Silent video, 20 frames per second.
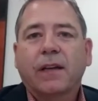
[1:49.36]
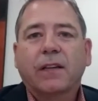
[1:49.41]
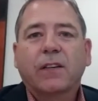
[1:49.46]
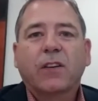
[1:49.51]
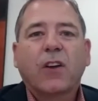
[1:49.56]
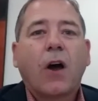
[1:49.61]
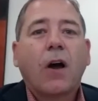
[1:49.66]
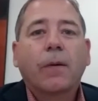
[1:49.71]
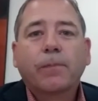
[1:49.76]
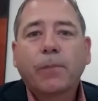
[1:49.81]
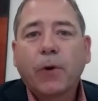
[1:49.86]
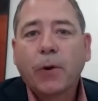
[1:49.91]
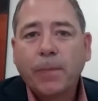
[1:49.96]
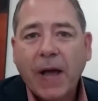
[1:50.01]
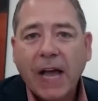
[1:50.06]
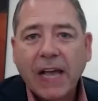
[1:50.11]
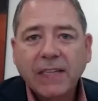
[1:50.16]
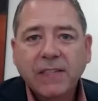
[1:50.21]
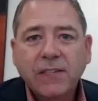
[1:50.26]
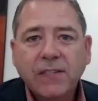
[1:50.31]

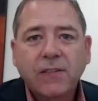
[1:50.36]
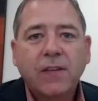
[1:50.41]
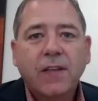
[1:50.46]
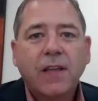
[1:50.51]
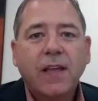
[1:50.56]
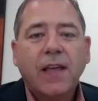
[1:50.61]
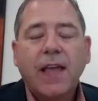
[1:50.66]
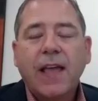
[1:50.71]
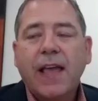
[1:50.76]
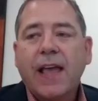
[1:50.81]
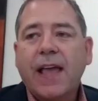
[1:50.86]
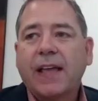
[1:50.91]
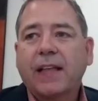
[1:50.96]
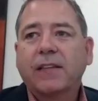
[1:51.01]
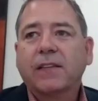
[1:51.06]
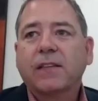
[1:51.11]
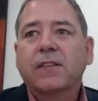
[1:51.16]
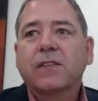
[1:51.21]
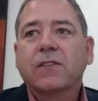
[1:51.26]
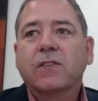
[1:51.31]
compromised.
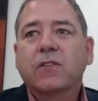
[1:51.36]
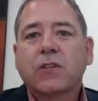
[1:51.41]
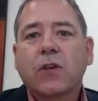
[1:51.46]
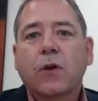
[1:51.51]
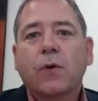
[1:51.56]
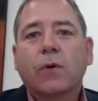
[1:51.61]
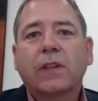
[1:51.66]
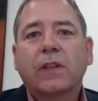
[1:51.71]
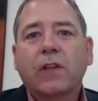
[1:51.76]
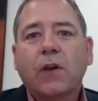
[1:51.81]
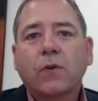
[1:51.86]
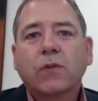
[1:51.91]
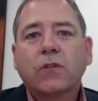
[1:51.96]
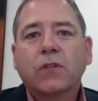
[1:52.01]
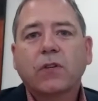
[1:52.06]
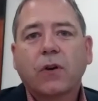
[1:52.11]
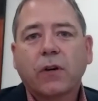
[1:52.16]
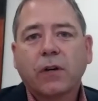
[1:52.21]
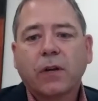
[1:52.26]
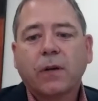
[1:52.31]
And so in
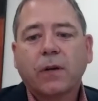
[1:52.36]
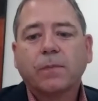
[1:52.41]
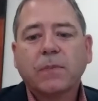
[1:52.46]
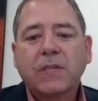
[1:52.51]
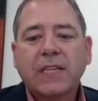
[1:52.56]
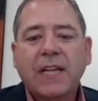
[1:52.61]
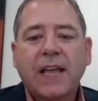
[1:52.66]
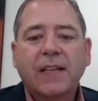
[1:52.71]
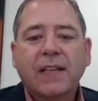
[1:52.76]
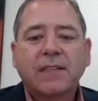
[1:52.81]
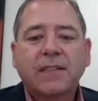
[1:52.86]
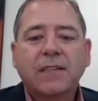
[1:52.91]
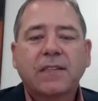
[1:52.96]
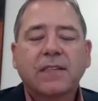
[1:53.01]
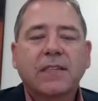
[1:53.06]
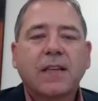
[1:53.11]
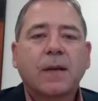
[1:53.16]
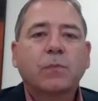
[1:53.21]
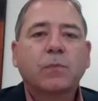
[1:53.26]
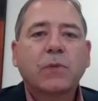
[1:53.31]
those
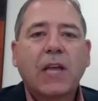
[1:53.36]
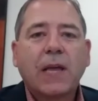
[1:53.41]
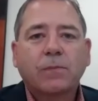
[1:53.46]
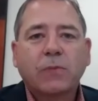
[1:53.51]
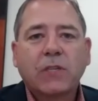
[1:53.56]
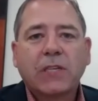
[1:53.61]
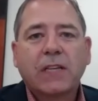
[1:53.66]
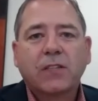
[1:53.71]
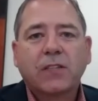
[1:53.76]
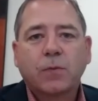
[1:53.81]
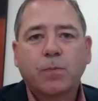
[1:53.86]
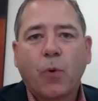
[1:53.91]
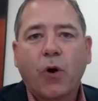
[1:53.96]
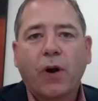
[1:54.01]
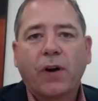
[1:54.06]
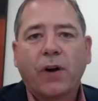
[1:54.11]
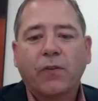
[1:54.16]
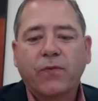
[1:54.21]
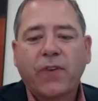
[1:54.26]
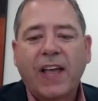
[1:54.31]
circumstances, sometimes it's
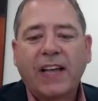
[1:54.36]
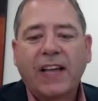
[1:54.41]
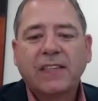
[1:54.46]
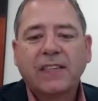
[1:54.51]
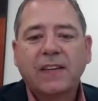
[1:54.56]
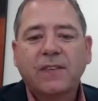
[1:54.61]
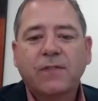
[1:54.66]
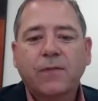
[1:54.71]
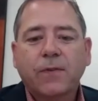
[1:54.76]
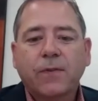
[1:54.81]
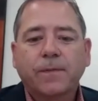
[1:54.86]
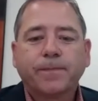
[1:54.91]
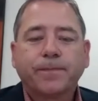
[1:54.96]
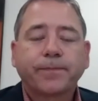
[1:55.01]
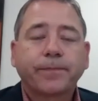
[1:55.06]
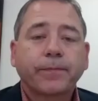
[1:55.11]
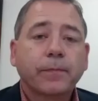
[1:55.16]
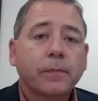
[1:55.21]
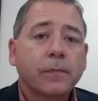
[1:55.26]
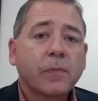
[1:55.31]
more effective
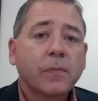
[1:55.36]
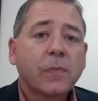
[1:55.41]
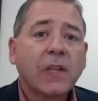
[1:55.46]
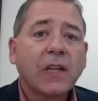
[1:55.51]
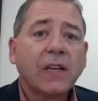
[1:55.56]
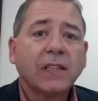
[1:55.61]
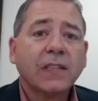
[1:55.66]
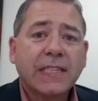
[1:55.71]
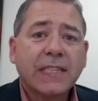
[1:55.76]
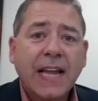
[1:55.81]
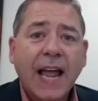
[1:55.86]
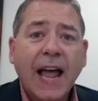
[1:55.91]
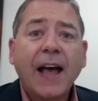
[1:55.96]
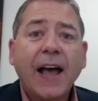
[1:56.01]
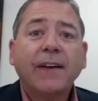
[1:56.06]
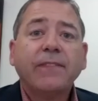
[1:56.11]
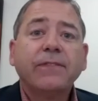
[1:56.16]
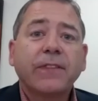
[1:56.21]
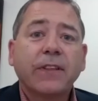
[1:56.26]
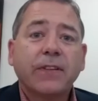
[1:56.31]
to
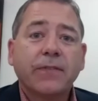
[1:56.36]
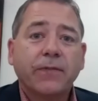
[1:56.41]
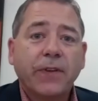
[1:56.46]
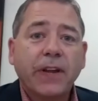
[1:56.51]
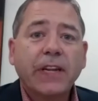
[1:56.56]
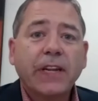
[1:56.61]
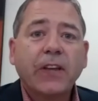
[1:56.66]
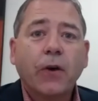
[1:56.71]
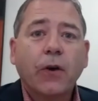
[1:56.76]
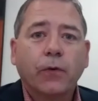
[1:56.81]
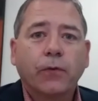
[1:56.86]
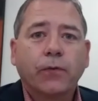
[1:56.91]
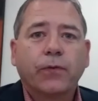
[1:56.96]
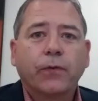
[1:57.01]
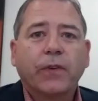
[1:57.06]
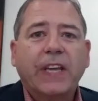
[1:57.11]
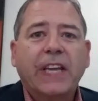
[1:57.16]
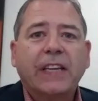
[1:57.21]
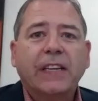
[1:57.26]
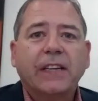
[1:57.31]
have the video
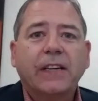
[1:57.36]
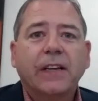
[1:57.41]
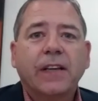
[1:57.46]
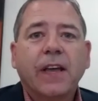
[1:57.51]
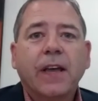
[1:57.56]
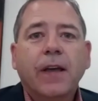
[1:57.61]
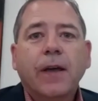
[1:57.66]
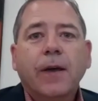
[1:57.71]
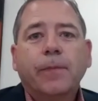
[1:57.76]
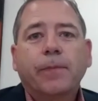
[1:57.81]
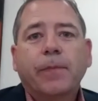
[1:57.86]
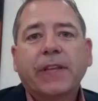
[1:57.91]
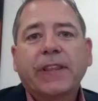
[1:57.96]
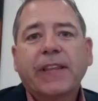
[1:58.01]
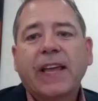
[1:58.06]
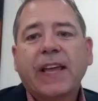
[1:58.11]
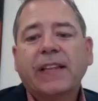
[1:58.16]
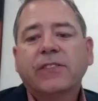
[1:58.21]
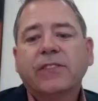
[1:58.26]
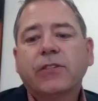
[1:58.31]
feed,
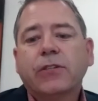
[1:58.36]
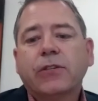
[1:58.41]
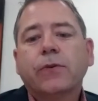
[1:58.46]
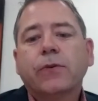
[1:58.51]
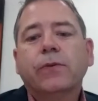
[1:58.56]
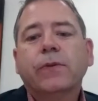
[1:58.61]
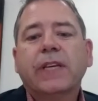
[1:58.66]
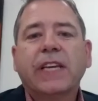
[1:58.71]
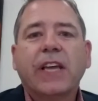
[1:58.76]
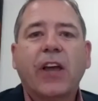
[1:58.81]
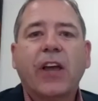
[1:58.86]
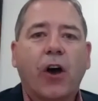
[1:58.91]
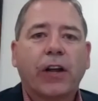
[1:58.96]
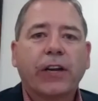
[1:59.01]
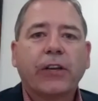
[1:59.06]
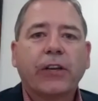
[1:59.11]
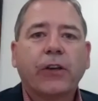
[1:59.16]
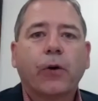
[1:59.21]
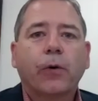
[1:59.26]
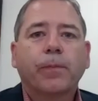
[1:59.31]
but then do the
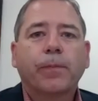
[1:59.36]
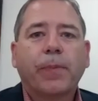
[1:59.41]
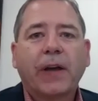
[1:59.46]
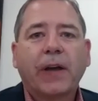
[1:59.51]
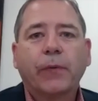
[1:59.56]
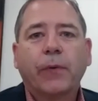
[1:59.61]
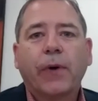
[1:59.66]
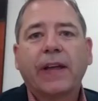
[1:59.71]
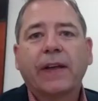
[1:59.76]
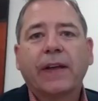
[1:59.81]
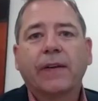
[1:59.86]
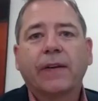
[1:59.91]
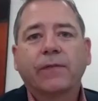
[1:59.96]
audio by way of